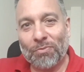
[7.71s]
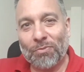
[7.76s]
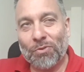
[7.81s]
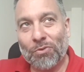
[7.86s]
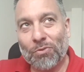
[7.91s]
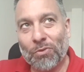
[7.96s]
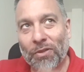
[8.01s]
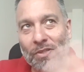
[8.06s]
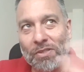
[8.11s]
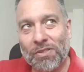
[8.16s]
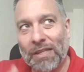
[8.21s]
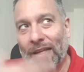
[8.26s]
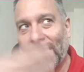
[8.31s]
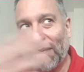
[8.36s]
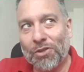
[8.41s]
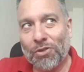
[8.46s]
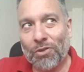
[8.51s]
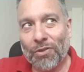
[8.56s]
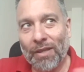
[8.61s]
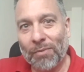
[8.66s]
to understand
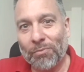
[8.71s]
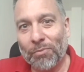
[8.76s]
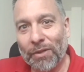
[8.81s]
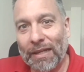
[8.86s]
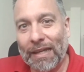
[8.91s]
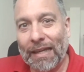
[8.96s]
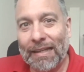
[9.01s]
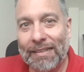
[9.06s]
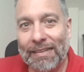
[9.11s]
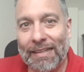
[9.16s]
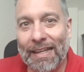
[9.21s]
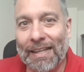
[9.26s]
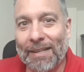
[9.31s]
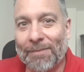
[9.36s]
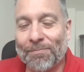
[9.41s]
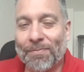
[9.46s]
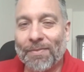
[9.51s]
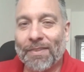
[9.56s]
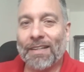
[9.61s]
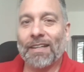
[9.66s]
each other and we're getting there.
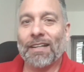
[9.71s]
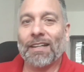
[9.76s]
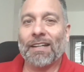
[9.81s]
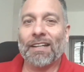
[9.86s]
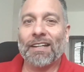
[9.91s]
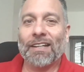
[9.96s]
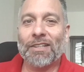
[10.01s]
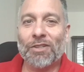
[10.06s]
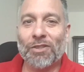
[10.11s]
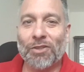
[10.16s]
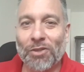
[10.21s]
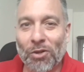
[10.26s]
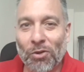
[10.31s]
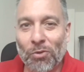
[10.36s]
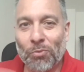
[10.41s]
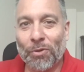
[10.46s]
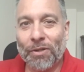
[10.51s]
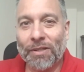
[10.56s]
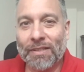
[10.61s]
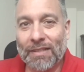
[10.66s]
You know
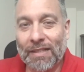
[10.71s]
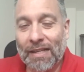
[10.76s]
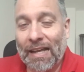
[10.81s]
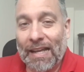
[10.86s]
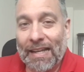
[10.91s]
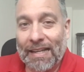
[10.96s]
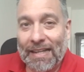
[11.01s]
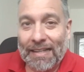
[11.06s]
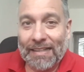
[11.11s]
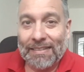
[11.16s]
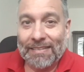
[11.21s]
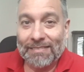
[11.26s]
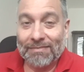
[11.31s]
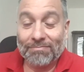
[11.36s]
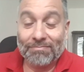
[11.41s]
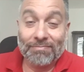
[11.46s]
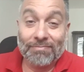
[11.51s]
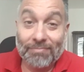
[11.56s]
what I can